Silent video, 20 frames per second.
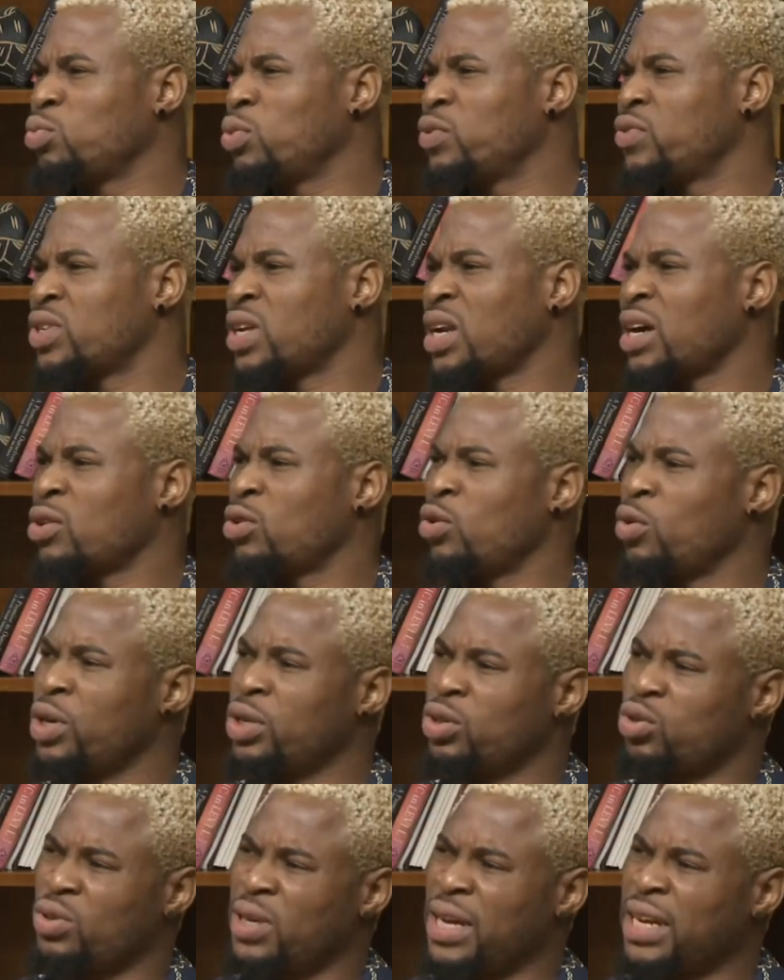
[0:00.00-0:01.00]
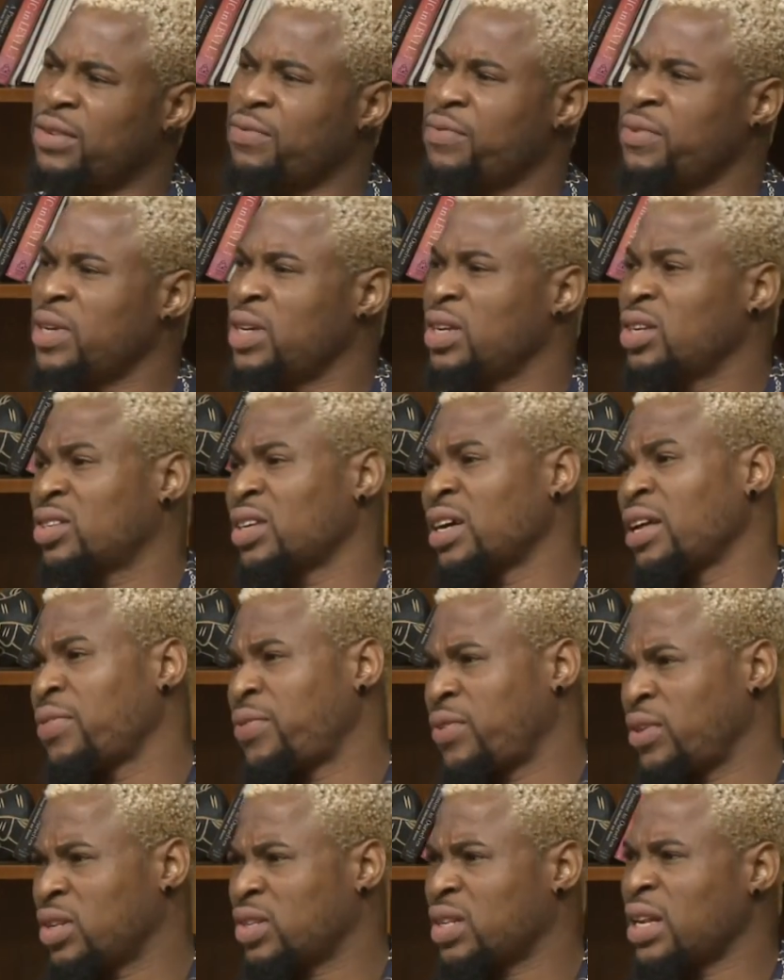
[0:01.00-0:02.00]
movies that are going to Netflix and
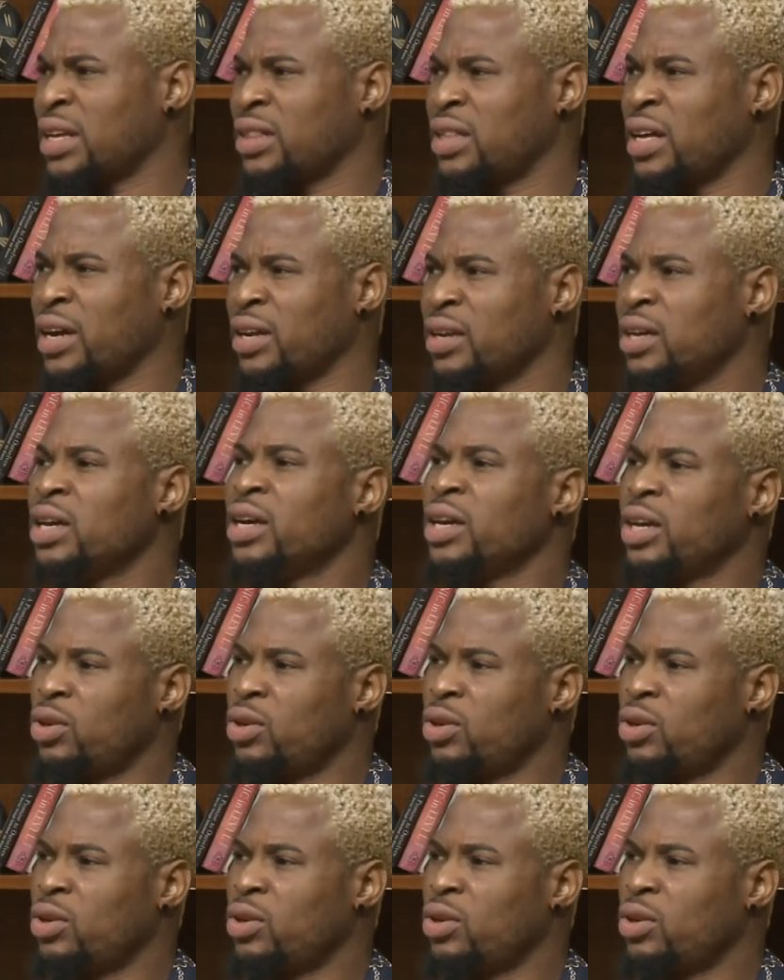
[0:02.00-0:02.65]
yeah. things like that.